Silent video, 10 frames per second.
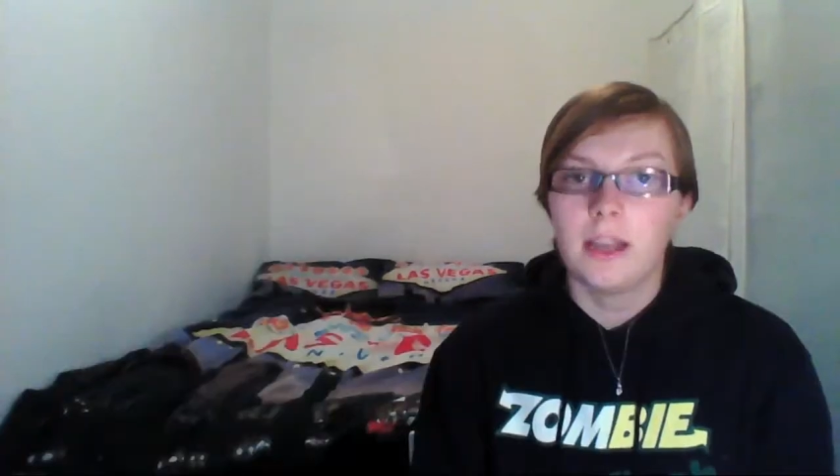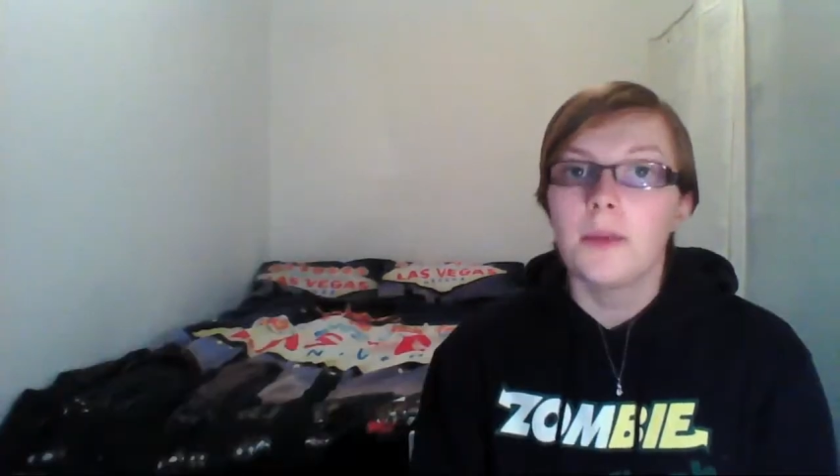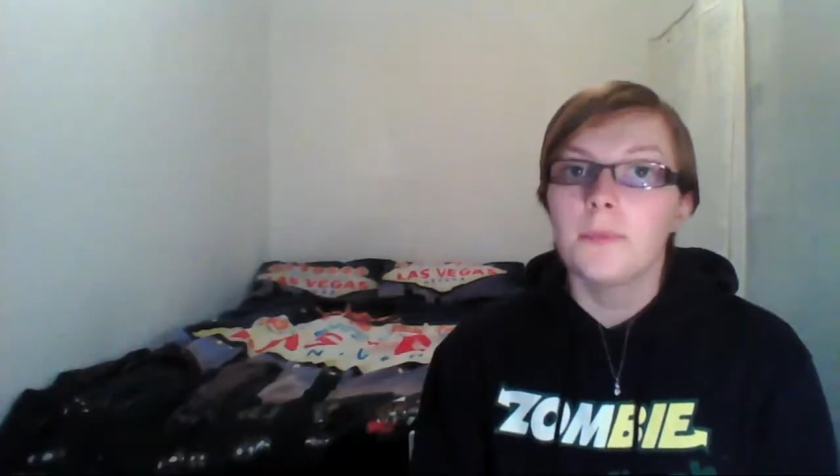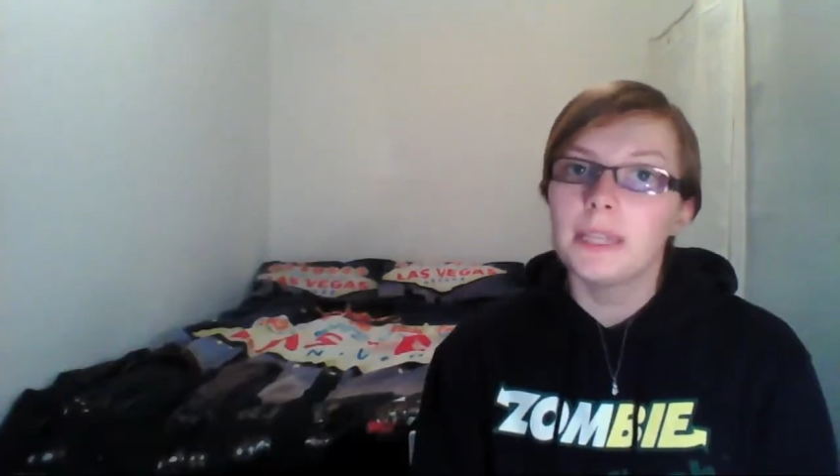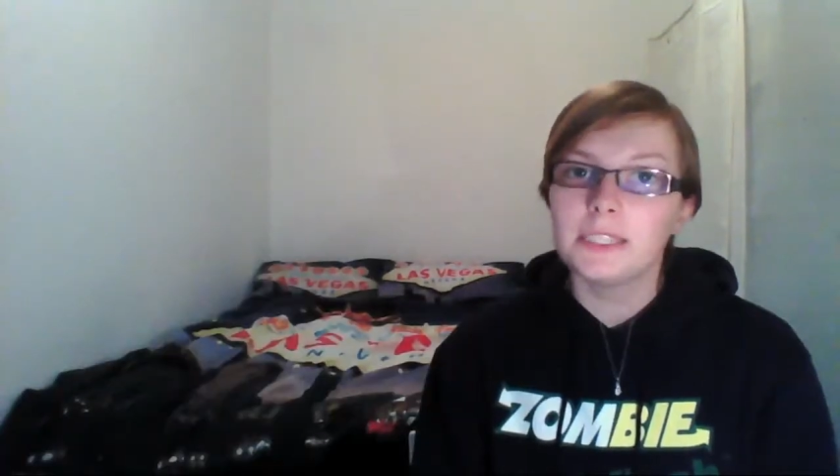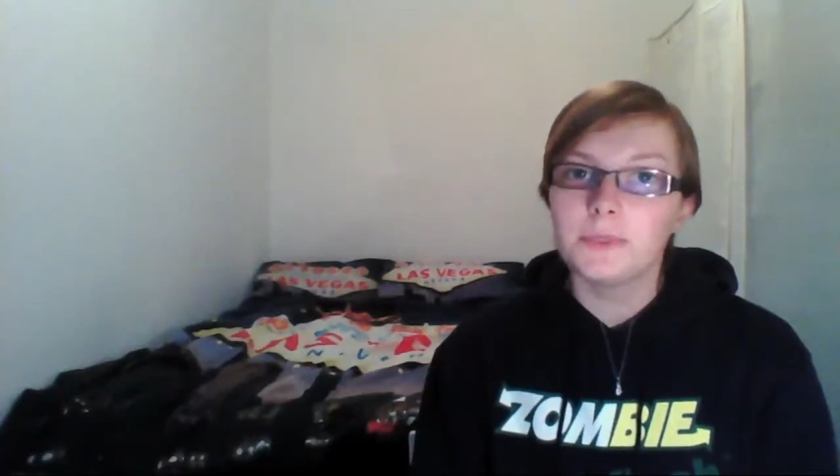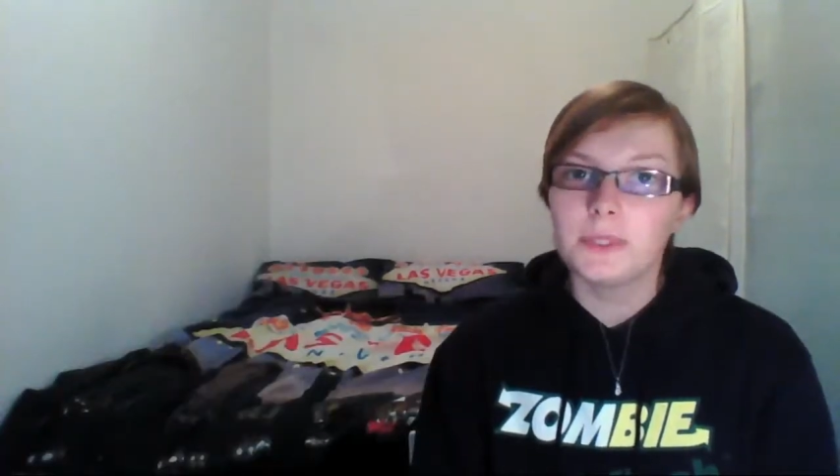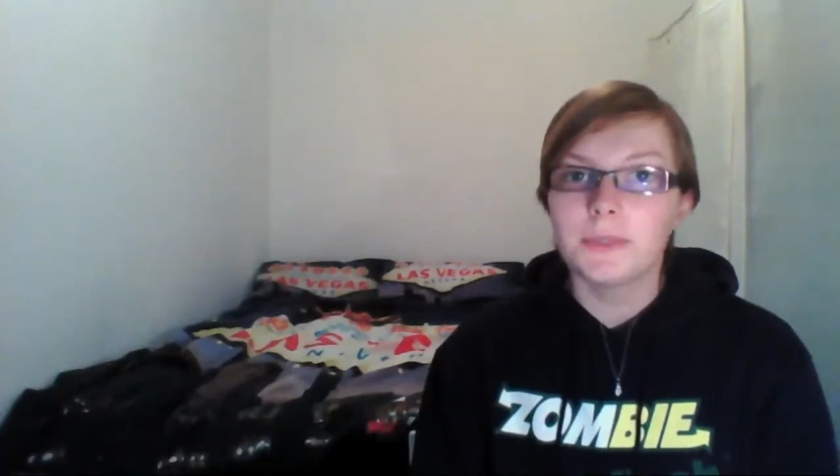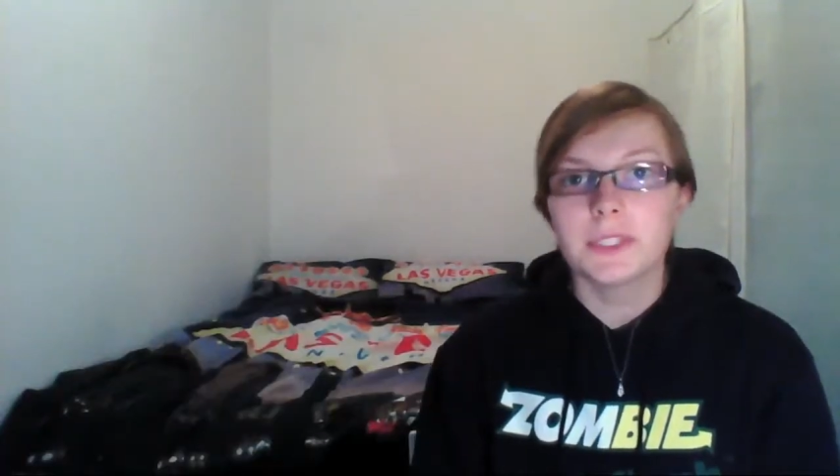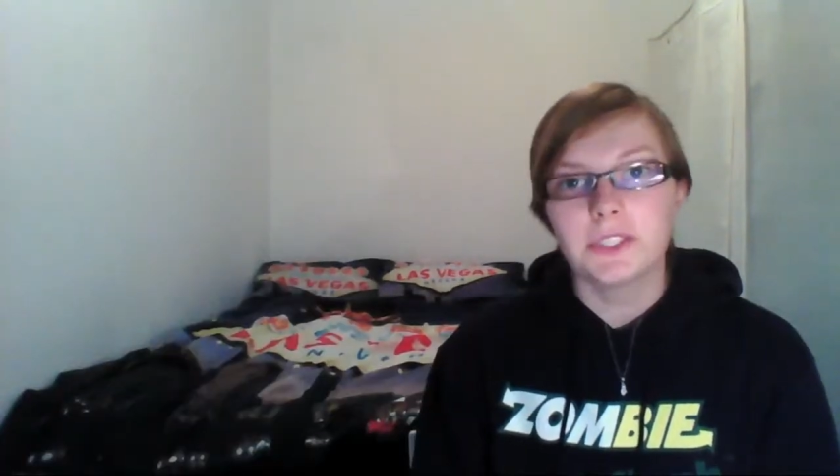But this
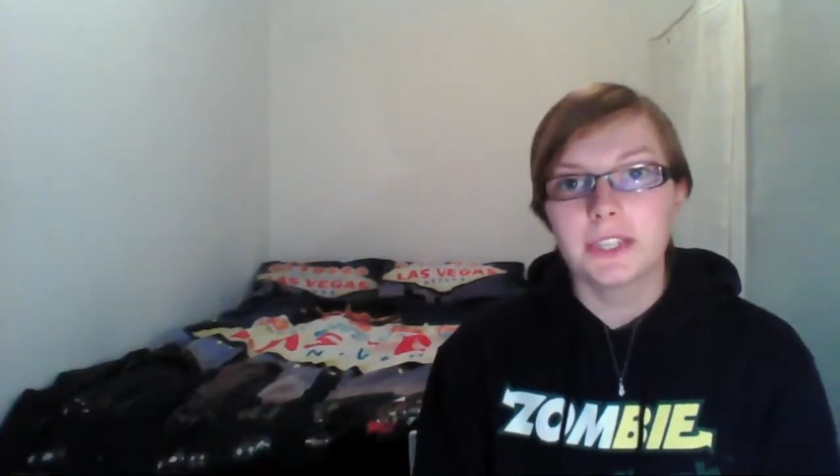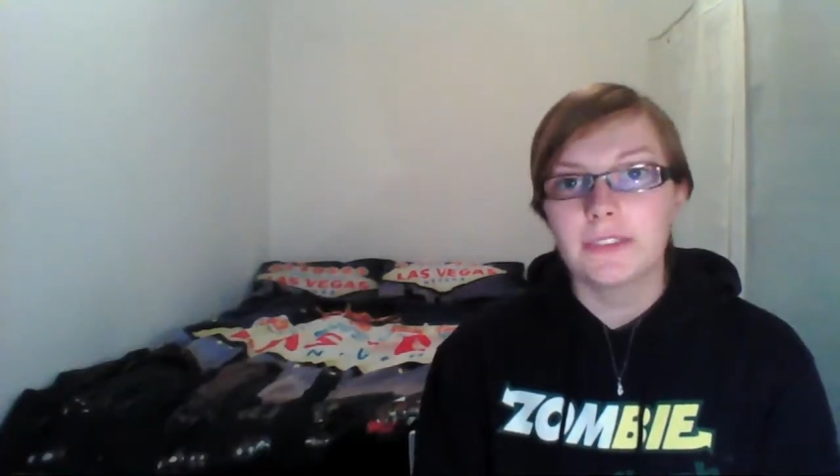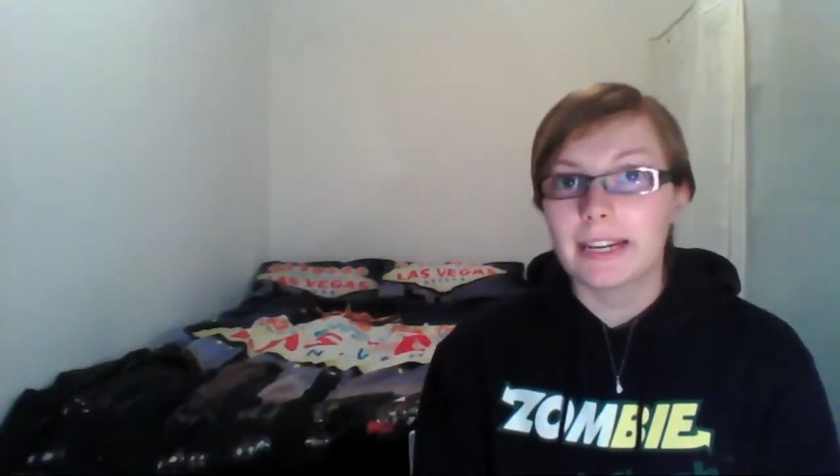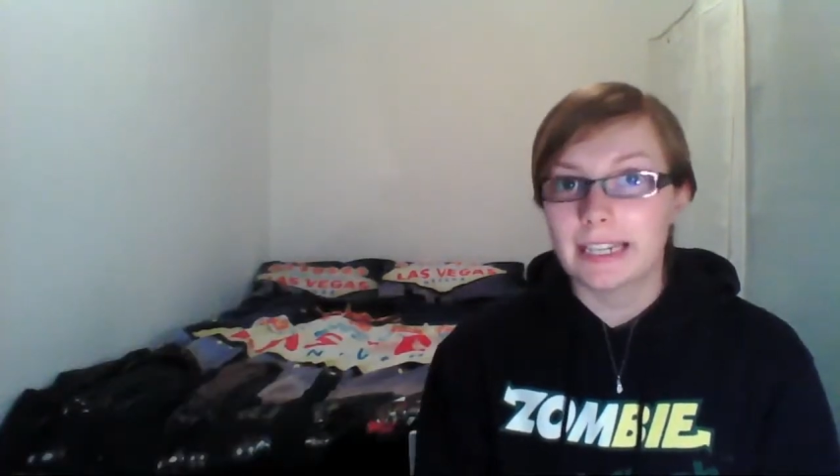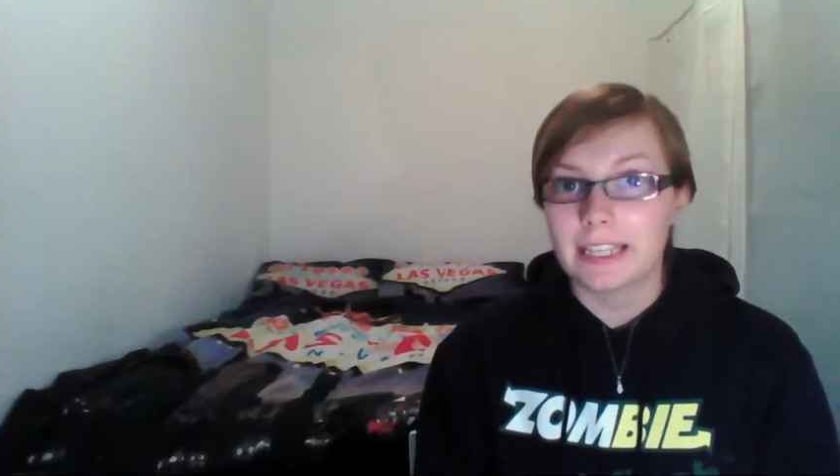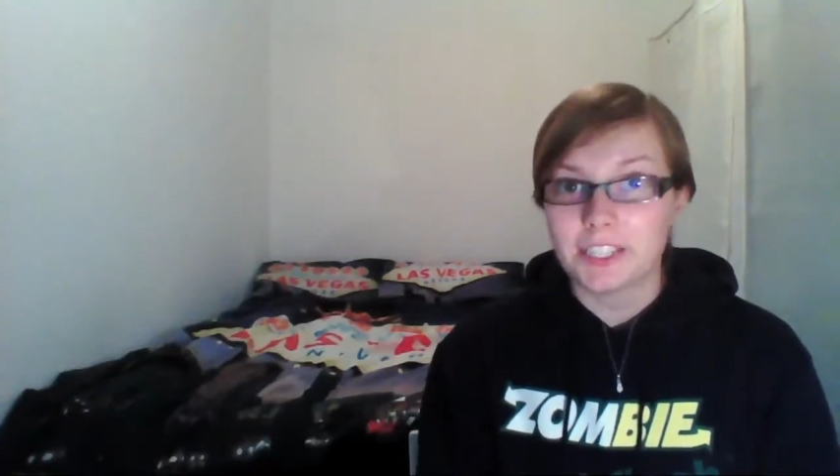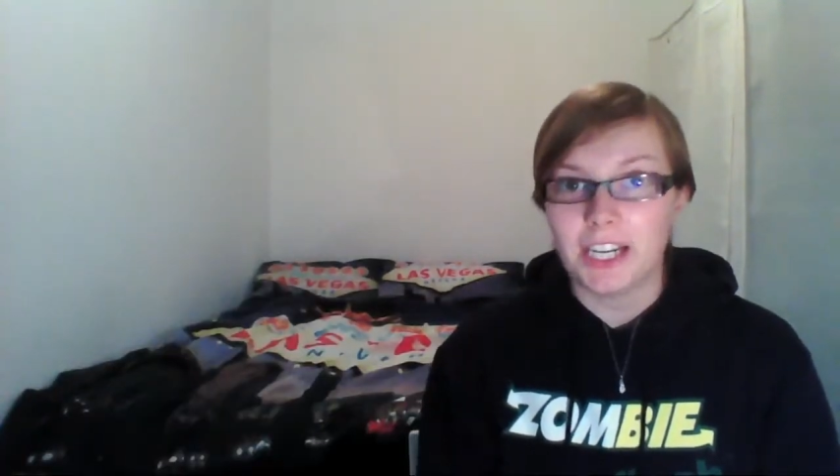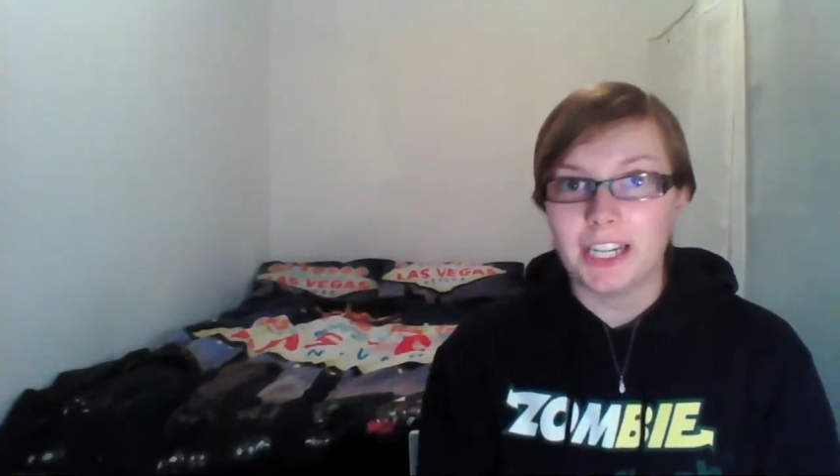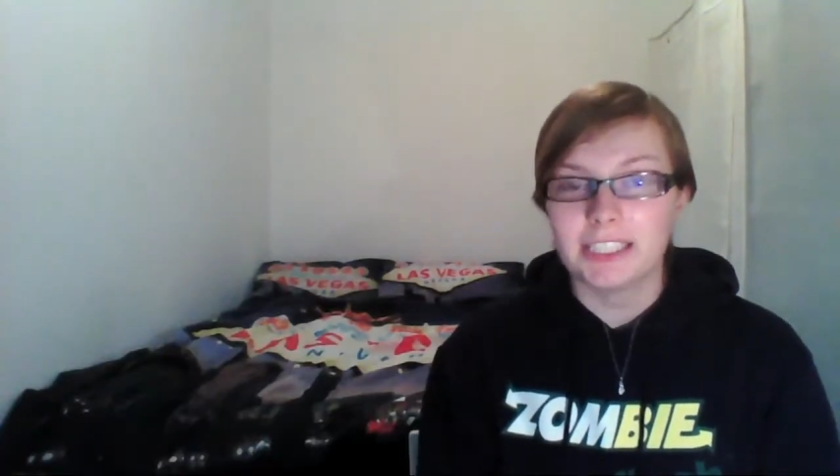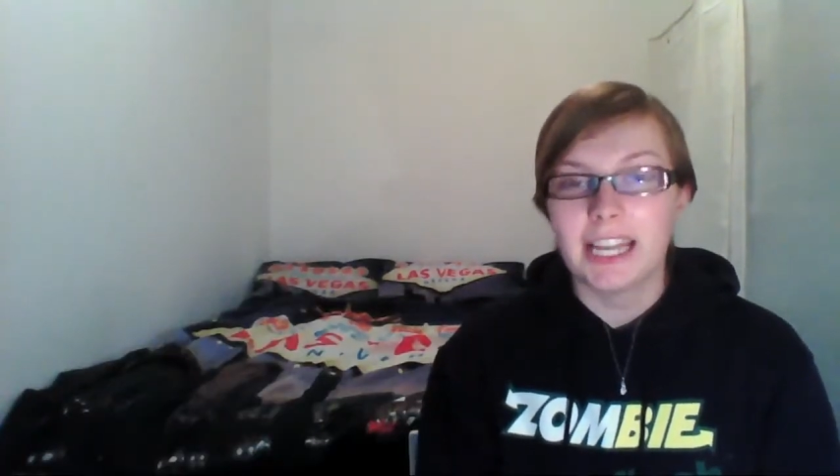week we're talking about glitch
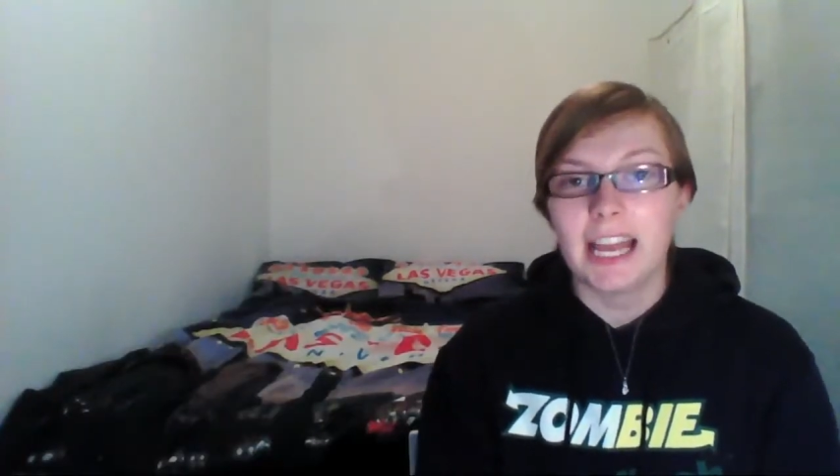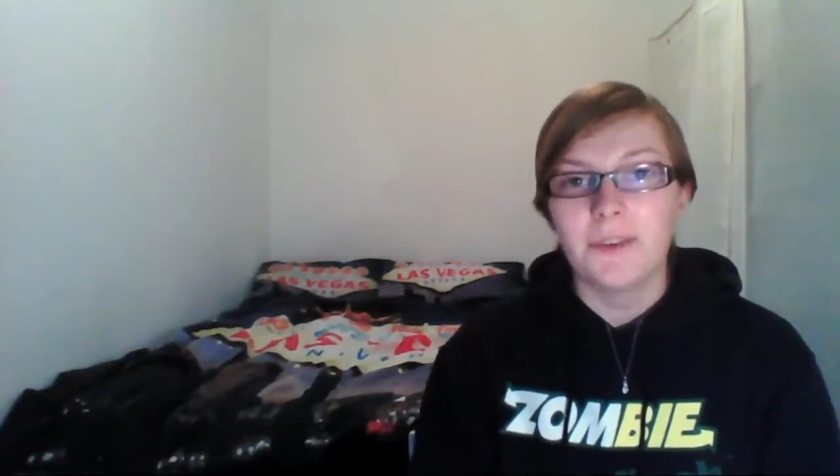art.